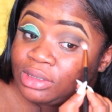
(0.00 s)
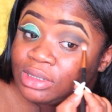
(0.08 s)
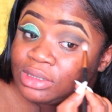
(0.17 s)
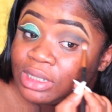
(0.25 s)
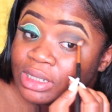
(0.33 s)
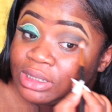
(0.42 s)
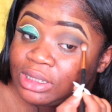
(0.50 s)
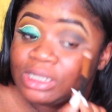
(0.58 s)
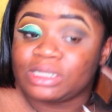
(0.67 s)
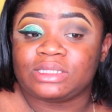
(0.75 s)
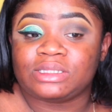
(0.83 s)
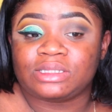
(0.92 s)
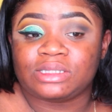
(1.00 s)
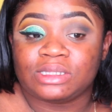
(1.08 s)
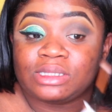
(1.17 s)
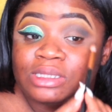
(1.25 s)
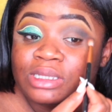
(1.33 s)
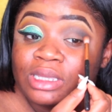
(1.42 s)
Just like this.
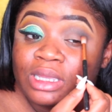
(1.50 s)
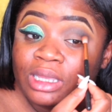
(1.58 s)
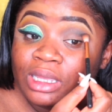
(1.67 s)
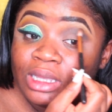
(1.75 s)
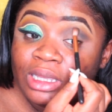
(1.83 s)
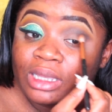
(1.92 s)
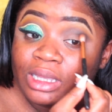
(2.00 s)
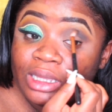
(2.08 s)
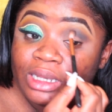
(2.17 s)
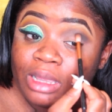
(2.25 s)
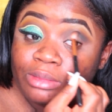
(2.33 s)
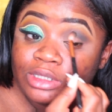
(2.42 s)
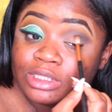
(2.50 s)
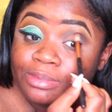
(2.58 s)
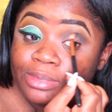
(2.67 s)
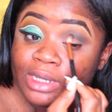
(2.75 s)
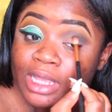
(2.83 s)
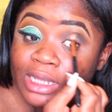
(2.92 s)
And I'm
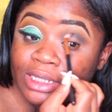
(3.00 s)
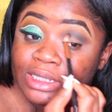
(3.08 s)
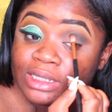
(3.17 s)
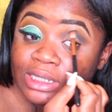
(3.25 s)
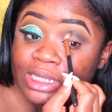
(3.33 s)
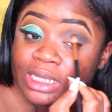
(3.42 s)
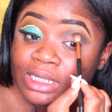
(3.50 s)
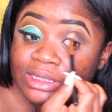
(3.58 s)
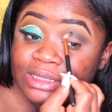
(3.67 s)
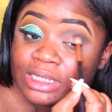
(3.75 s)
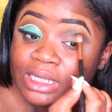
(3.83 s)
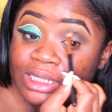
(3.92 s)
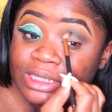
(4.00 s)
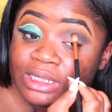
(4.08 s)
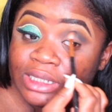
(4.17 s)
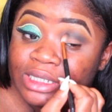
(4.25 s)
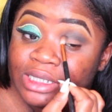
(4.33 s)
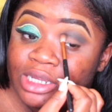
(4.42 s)
just blending it in
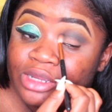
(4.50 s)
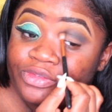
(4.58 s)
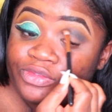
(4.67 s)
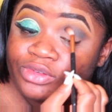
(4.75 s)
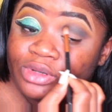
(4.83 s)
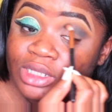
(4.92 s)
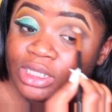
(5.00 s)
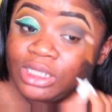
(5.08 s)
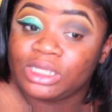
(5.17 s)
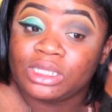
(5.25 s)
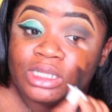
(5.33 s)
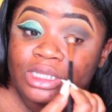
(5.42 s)
carefully,